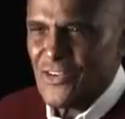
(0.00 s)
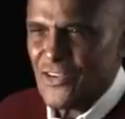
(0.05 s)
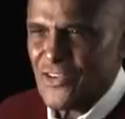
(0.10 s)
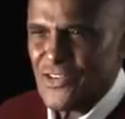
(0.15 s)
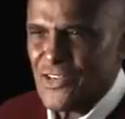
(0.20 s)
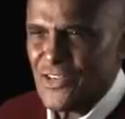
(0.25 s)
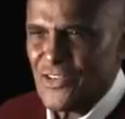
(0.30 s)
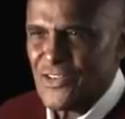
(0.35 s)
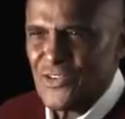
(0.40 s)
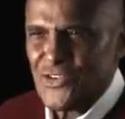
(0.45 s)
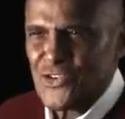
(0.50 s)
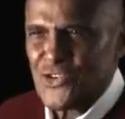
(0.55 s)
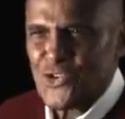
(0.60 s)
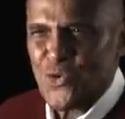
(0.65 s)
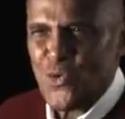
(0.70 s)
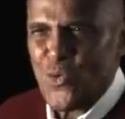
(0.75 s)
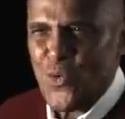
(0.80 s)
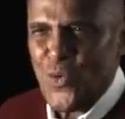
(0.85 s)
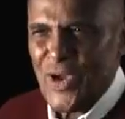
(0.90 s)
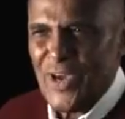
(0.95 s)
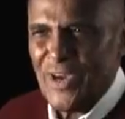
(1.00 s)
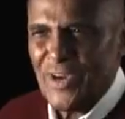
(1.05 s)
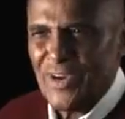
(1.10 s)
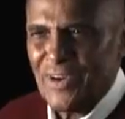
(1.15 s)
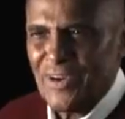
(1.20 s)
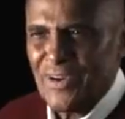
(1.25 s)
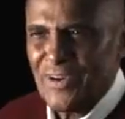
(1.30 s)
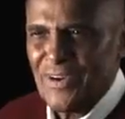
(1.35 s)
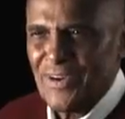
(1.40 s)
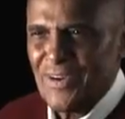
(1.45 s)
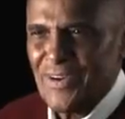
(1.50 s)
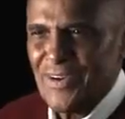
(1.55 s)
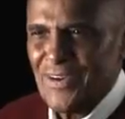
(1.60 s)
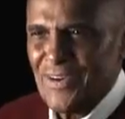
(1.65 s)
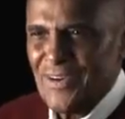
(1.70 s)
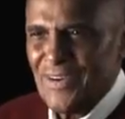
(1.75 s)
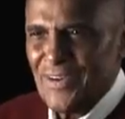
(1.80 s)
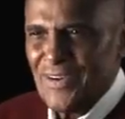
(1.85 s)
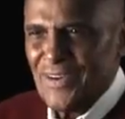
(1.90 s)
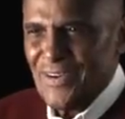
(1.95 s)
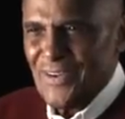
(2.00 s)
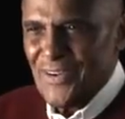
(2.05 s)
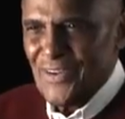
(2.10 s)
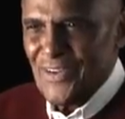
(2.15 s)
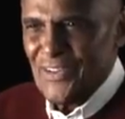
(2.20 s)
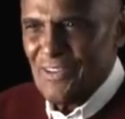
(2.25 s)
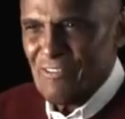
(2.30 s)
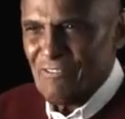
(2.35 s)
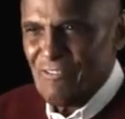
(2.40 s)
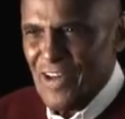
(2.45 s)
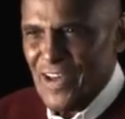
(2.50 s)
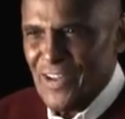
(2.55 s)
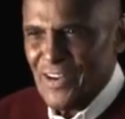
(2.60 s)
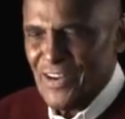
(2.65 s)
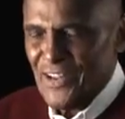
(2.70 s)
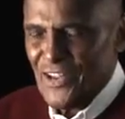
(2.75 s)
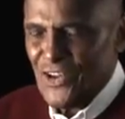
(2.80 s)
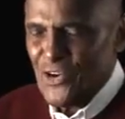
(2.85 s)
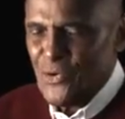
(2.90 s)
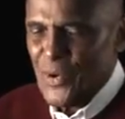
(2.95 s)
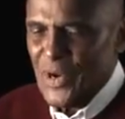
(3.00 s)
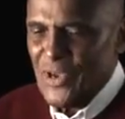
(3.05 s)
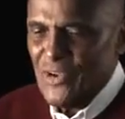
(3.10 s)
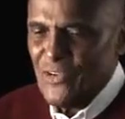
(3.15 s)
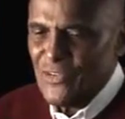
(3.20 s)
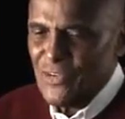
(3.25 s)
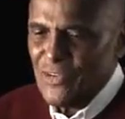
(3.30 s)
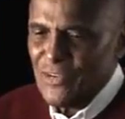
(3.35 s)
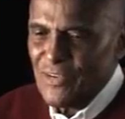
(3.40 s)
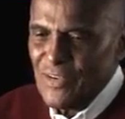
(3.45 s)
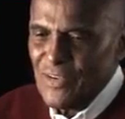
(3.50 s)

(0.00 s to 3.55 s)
just didn't square in the final equation.